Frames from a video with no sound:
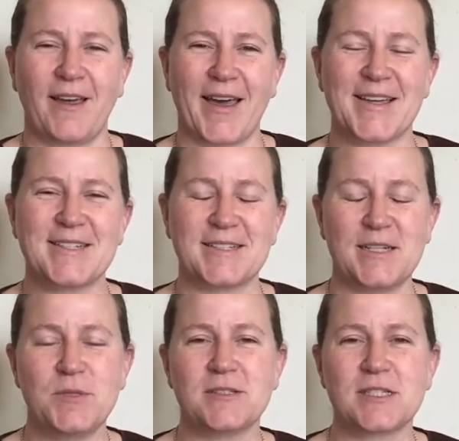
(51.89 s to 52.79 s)
And
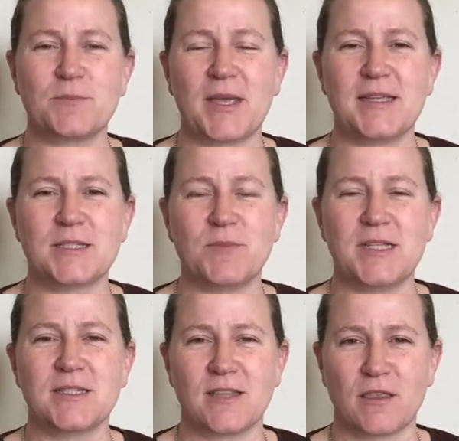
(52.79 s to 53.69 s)
liminal space
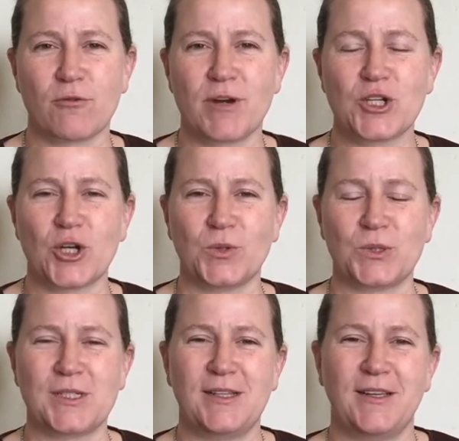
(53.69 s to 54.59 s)
means the threshold